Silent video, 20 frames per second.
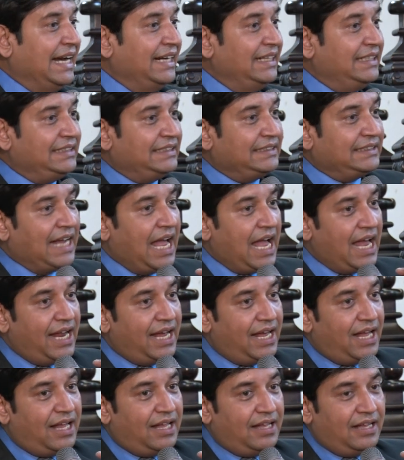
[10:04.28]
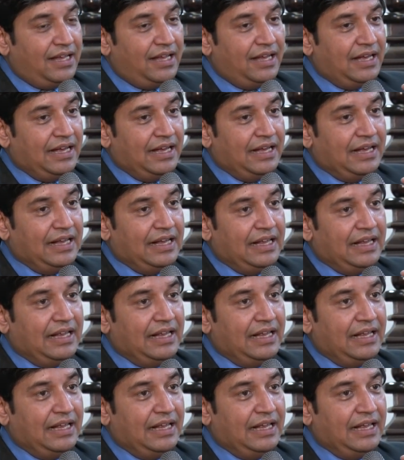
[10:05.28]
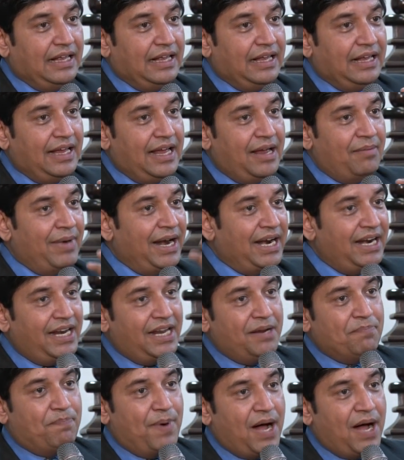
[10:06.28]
entire amending